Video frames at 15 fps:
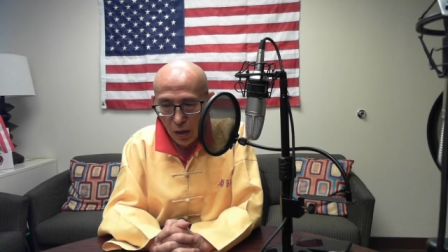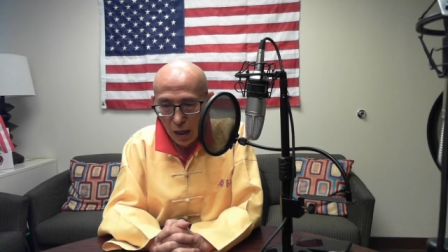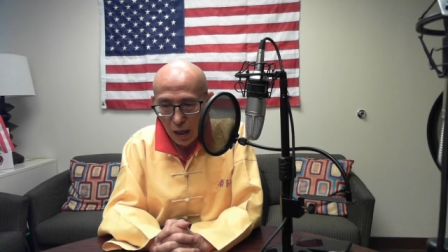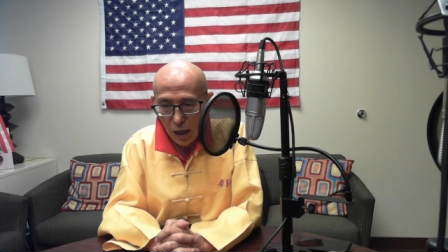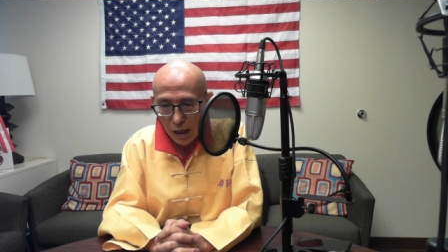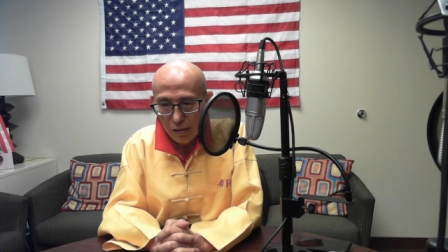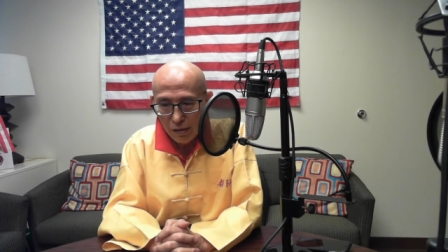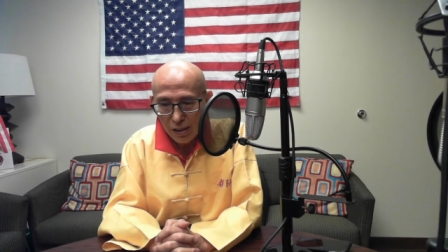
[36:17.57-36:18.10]

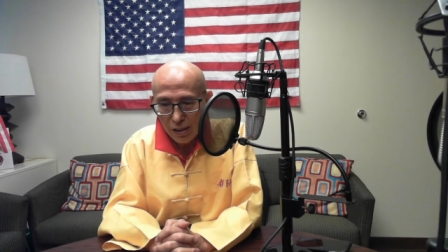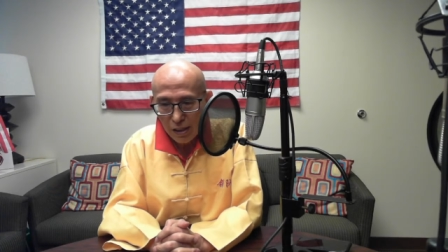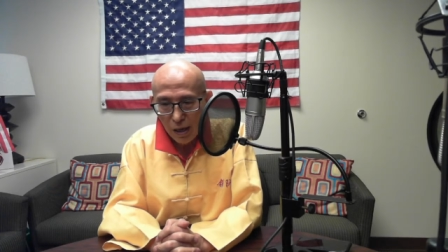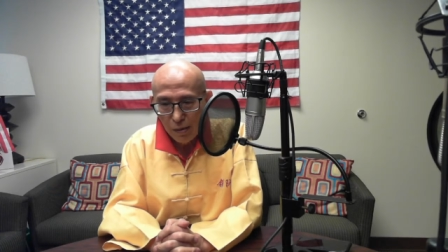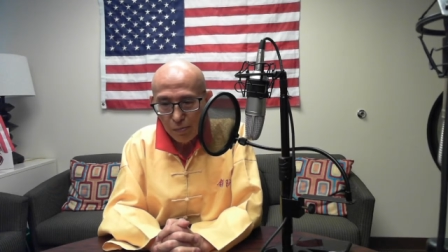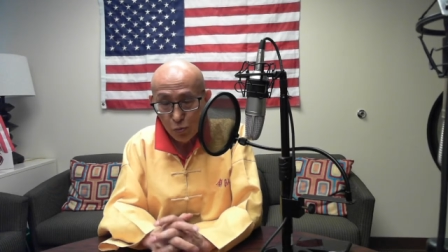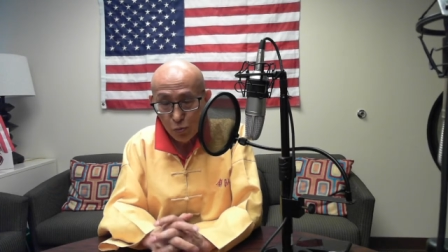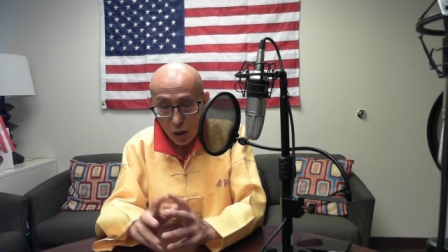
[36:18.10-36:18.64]
Sometimes
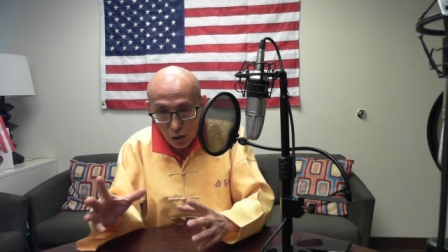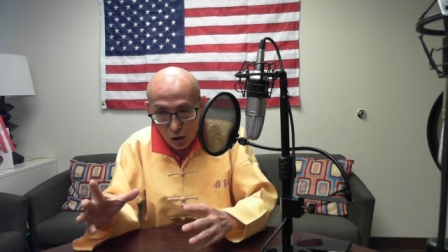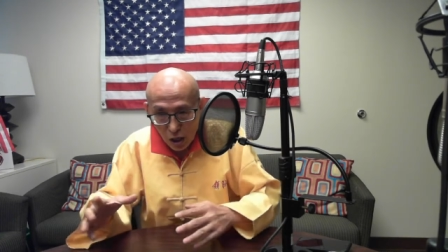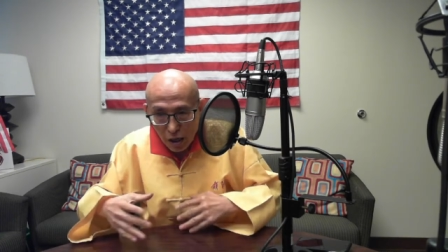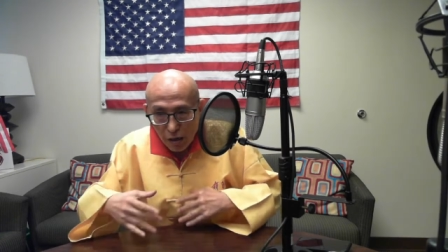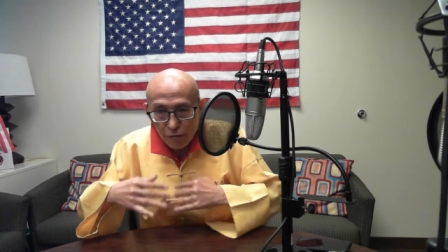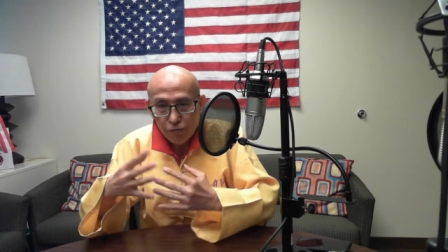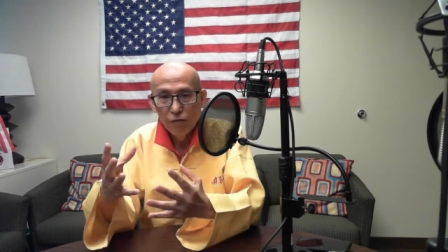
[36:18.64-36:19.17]
when you
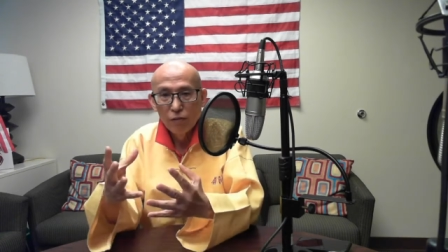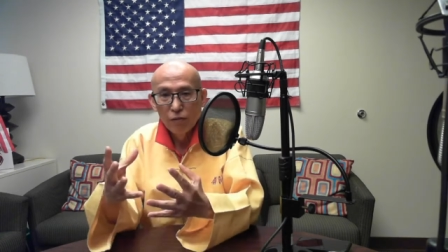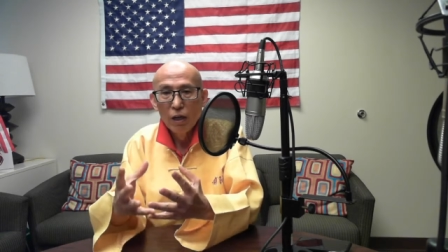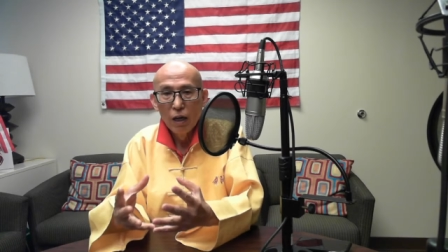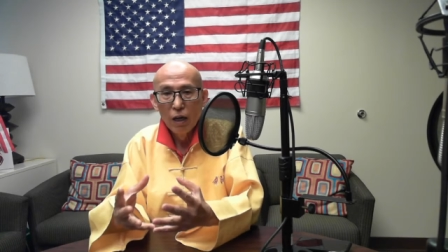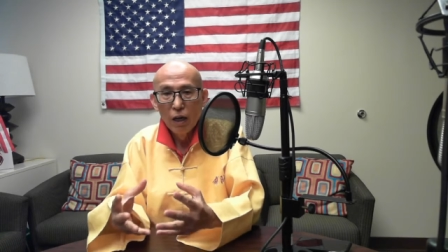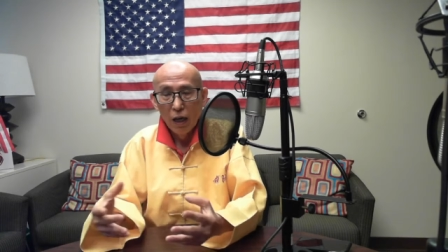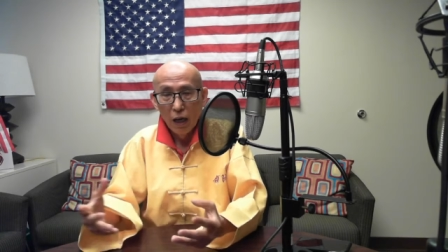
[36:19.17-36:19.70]
give,
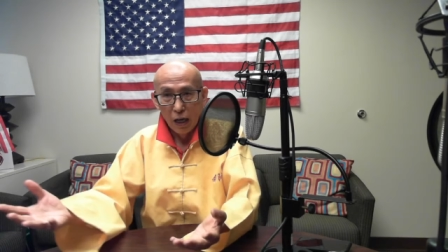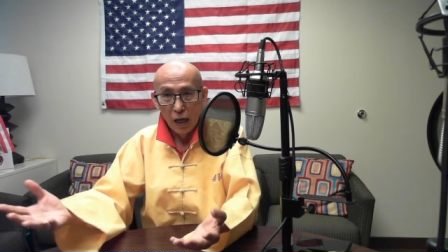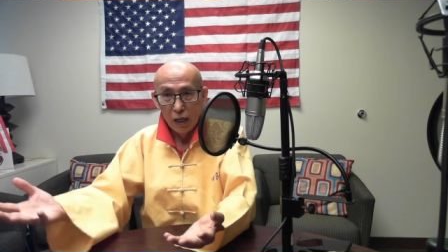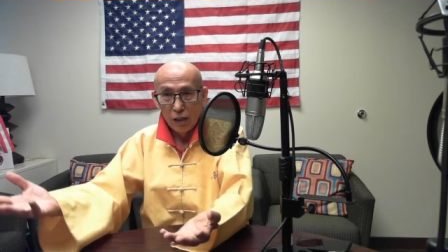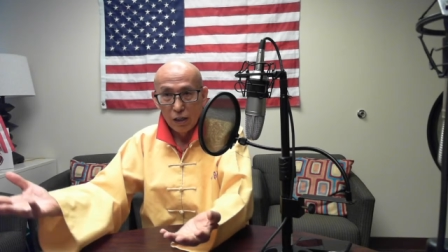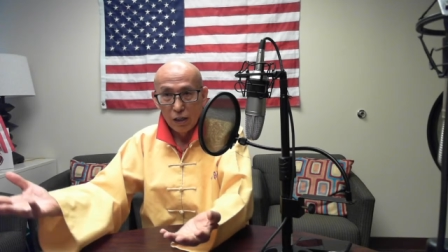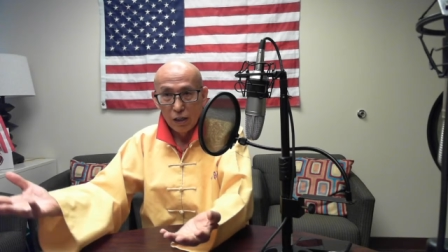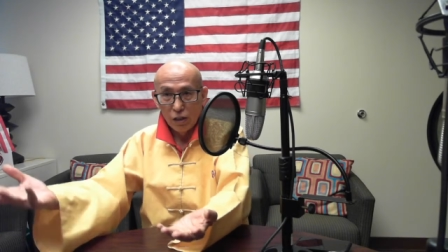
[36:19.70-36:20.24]
and you
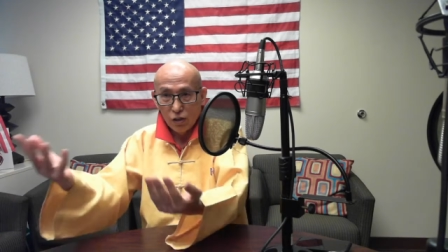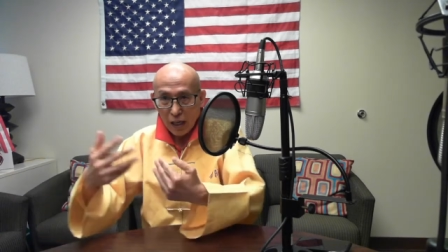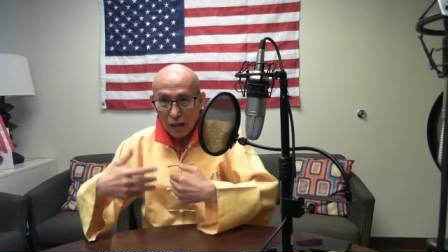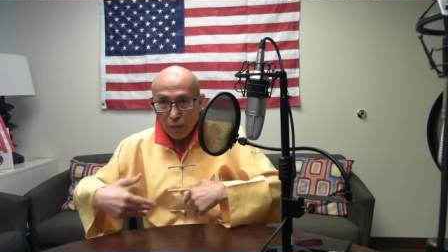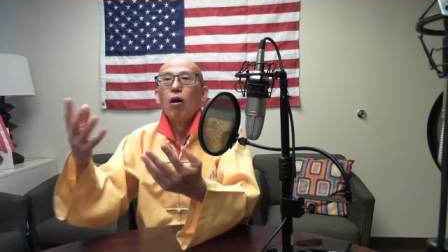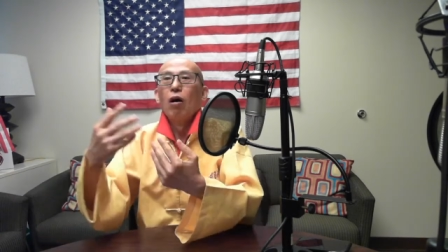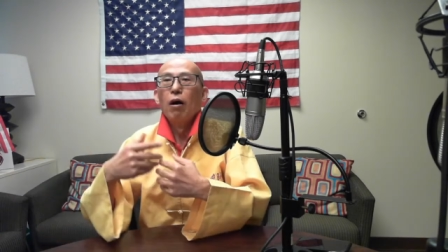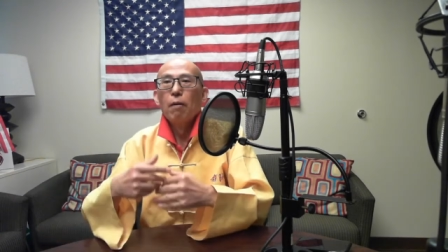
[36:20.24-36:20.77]
get more,
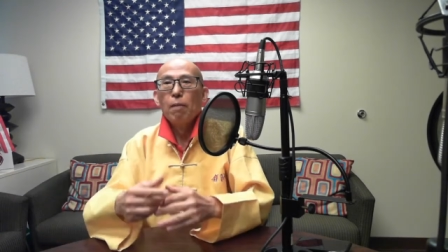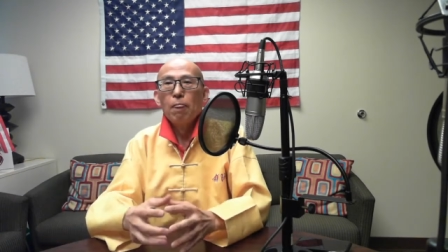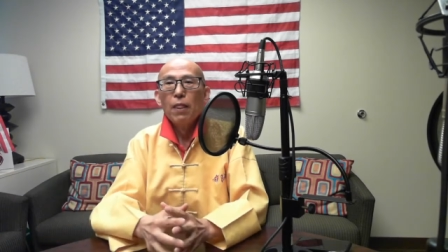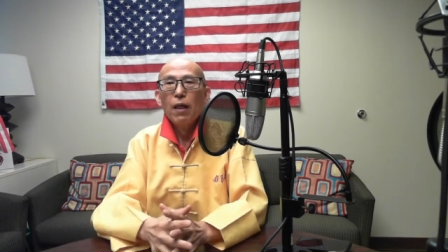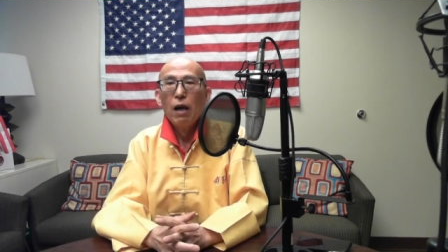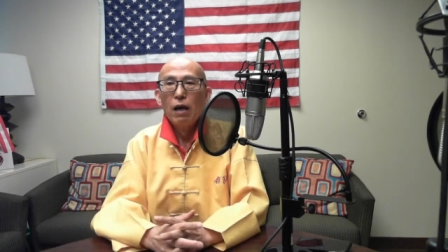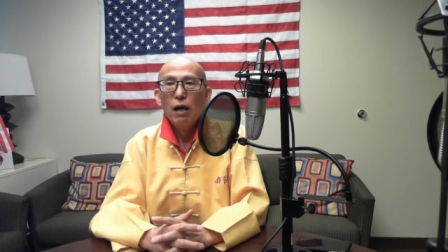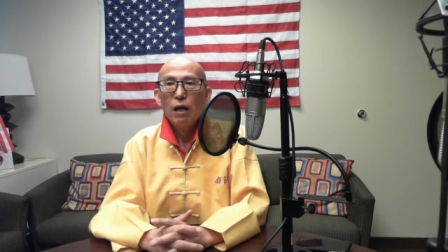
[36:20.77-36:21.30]

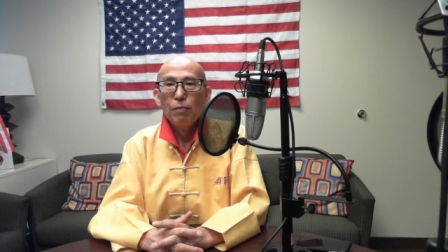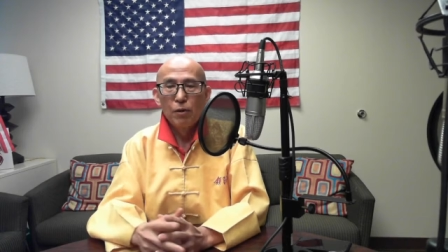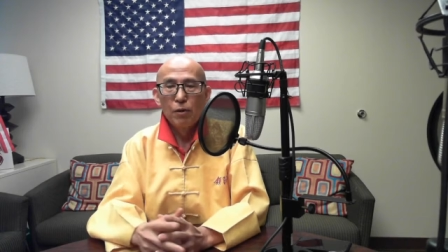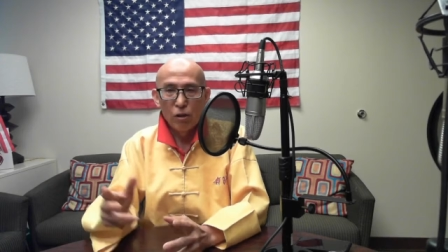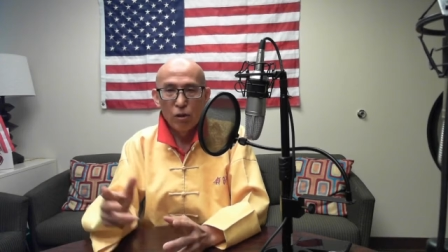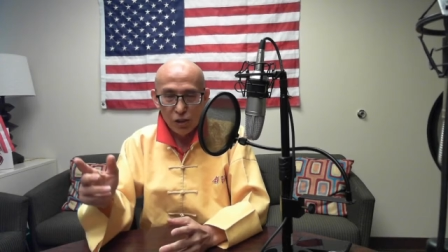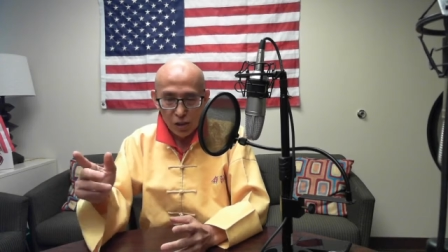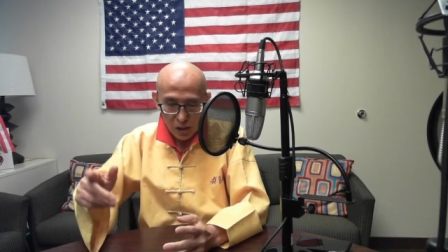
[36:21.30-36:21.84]

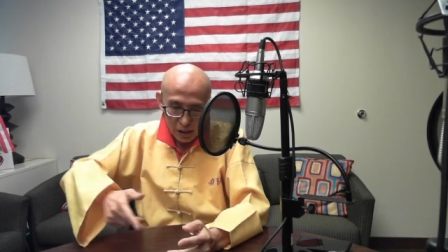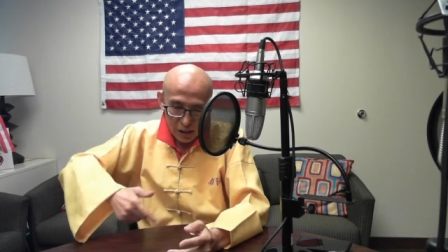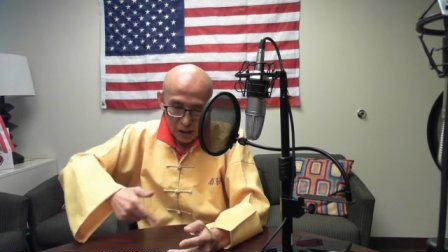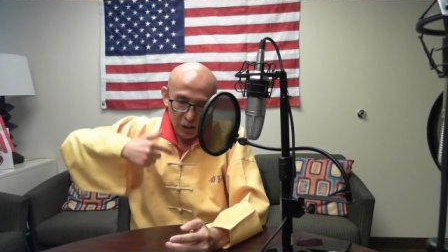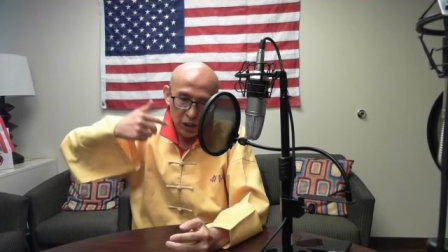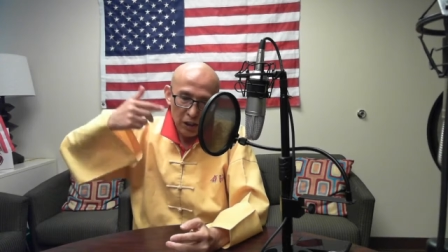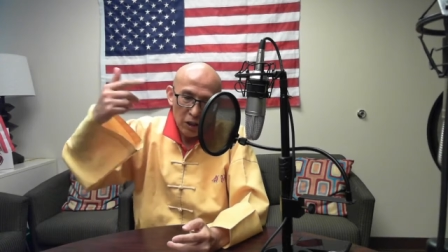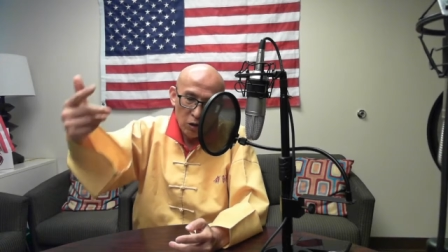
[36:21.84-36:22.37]
because it's a
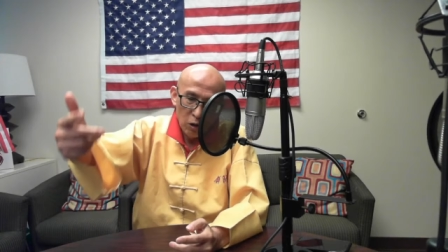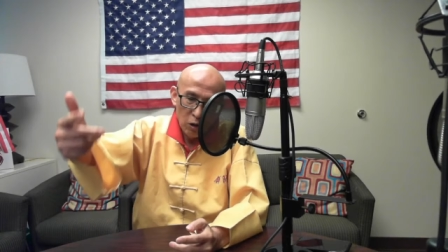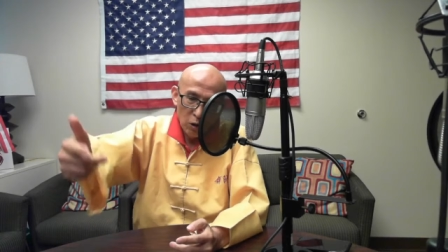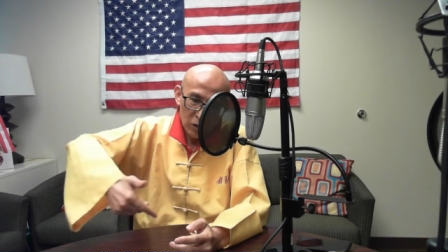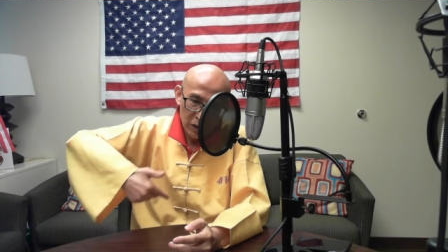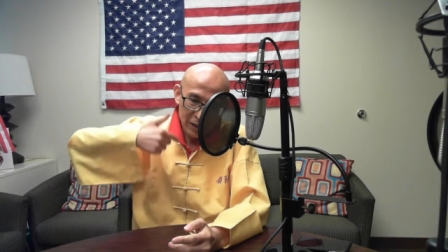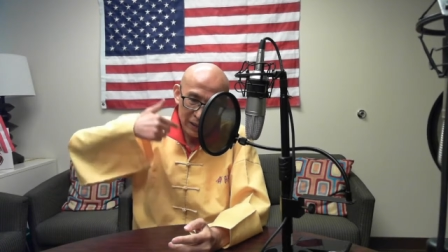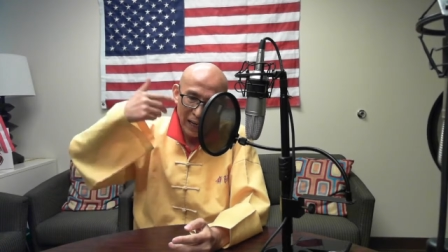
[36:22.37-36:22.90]
circle. It's a
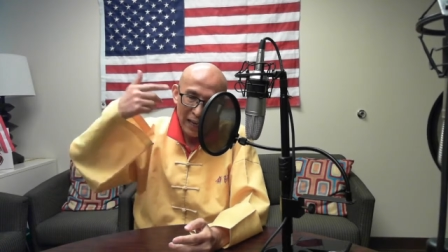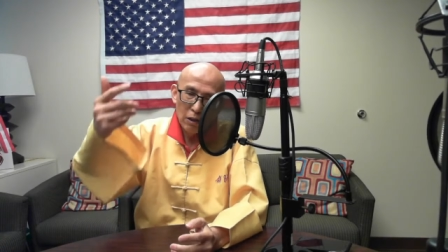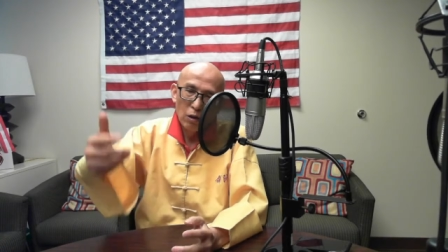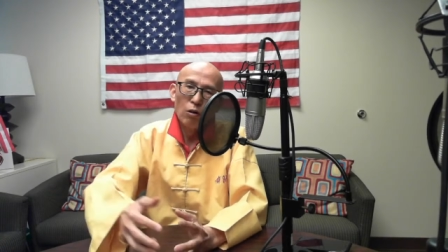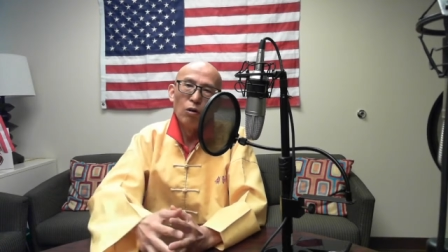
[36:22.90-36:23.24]
cycle.